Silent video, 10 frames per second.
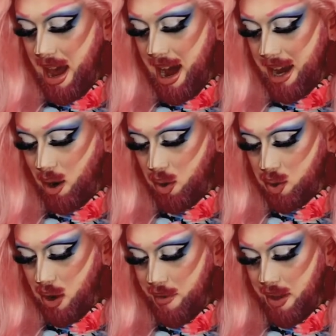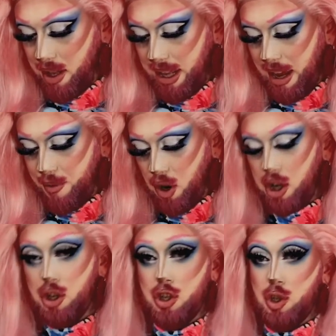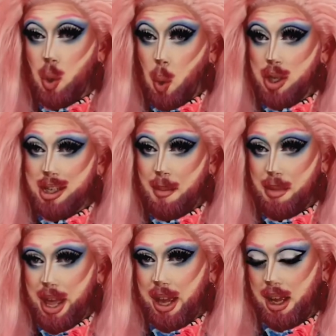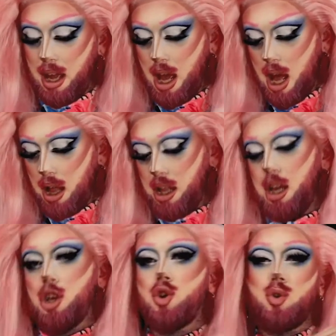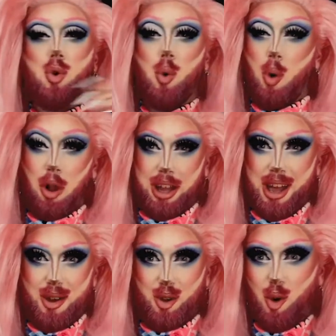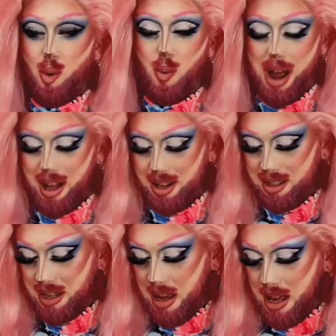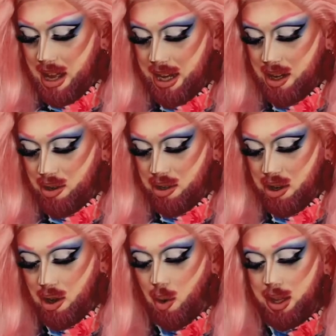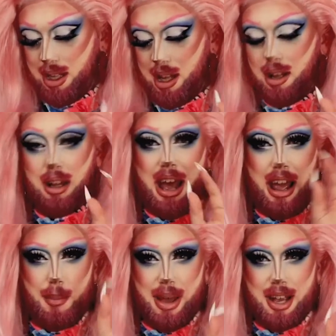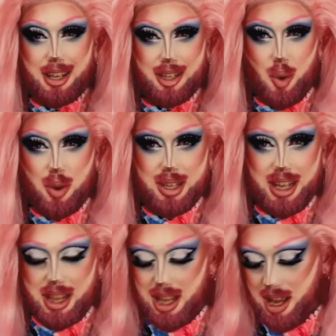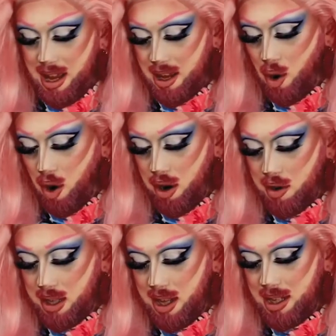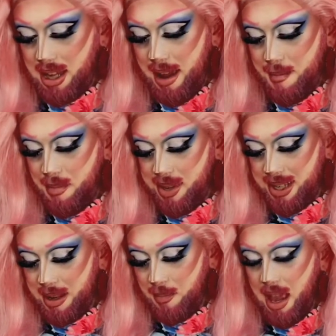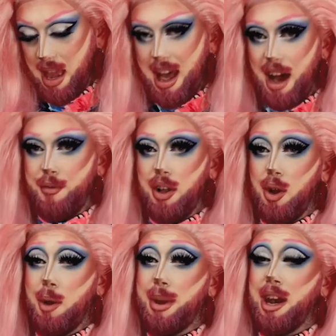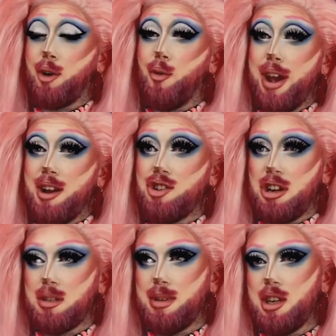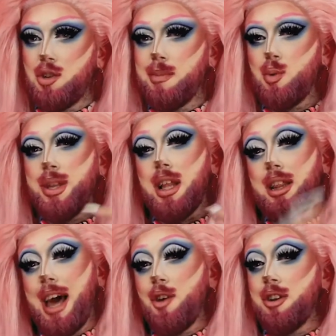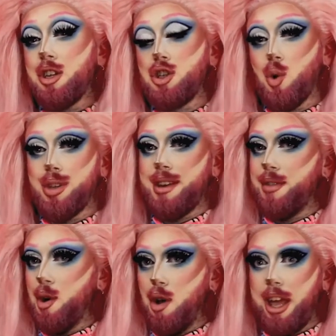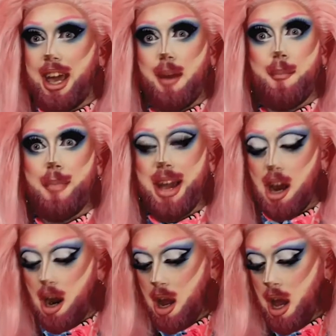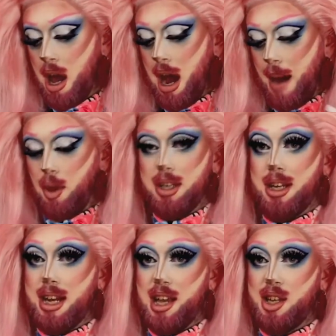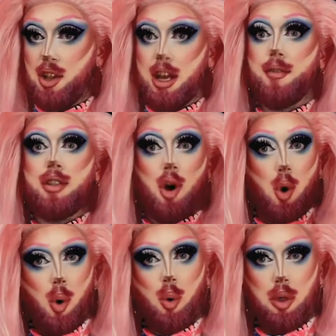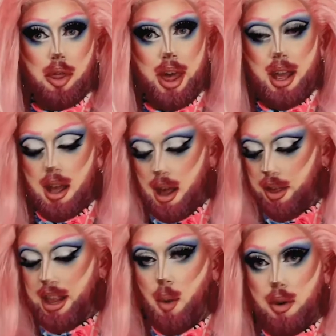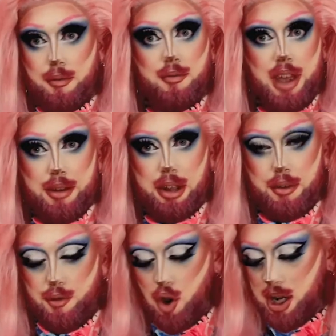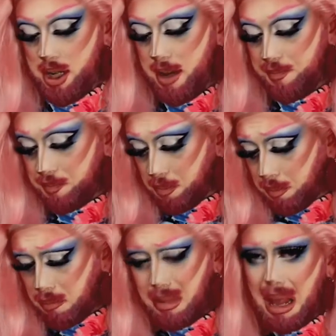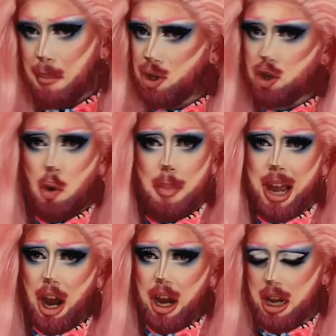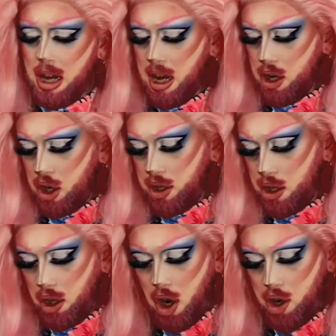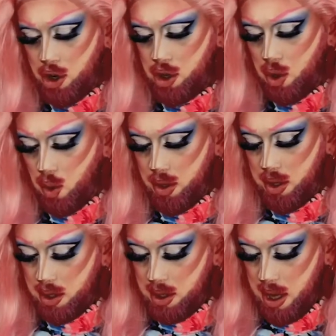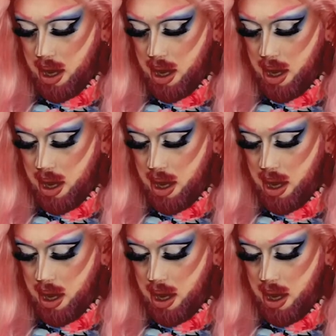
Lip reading: And also I feel like if you're gonna stone something, like go all out, go wild, and there's just all these little itty bitty stones at the corners of the seams, I feel like it would have been a greater juxtaposition between the leather and the stones if they were like kind of bigger. I'm not saying necessarily cover the whole thing, I think that would have definitely ruined it, but just go bigger, just larger stones.